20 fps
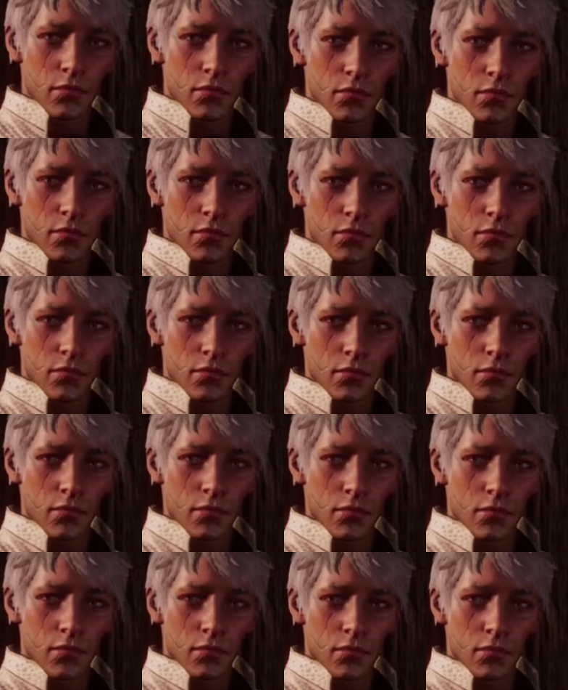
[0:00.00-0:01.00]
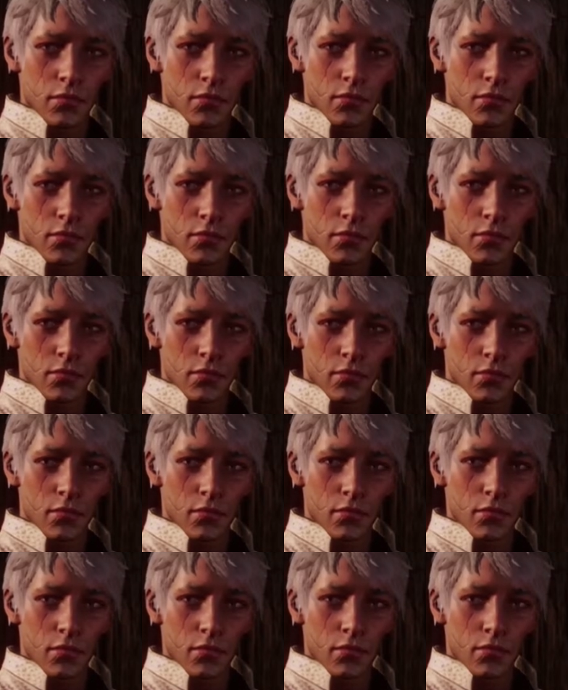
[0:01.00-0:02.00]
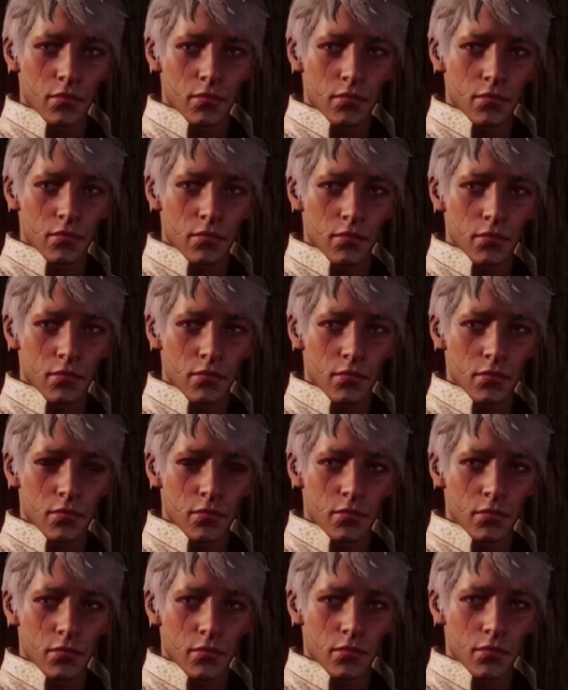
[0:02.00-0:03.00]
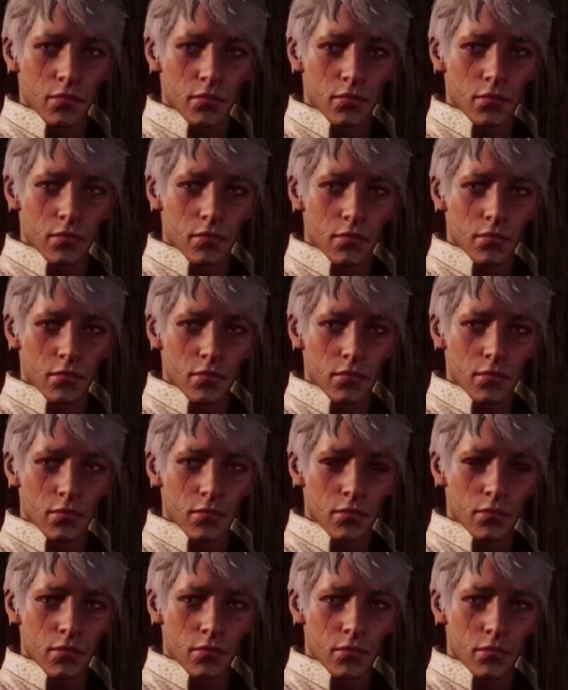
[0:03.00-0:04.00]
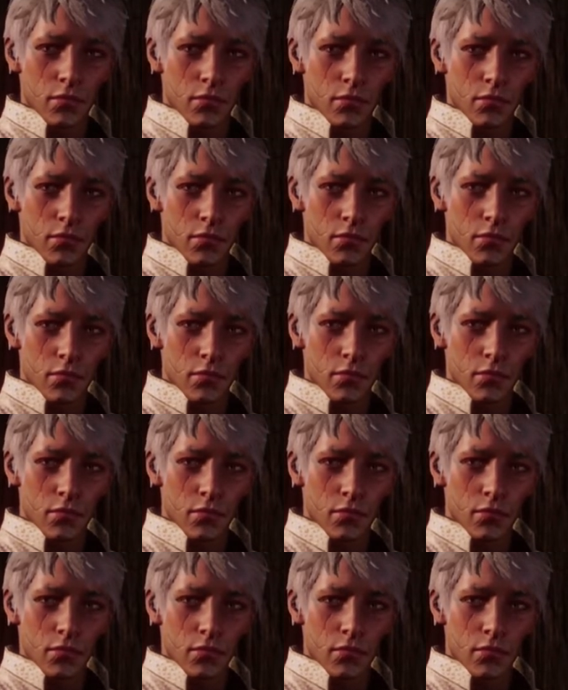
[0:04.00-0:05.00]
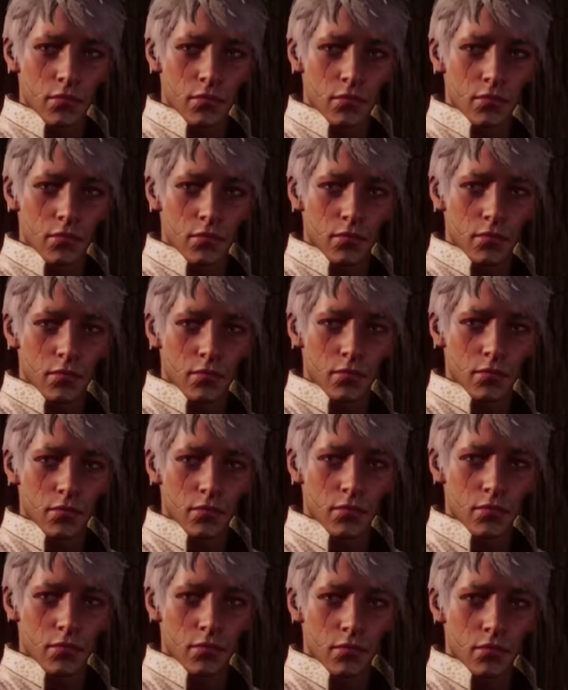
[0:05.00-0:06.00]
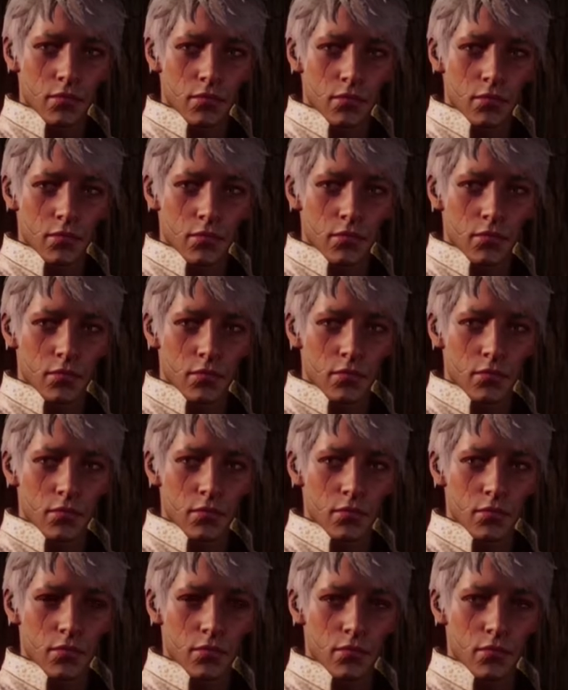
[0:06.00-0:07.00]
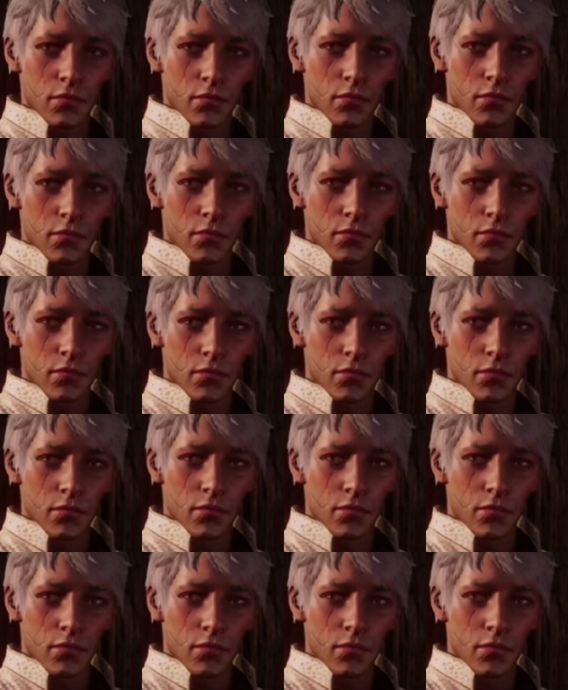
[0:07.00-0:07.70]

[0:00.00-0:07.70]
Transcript: Nobody speaks.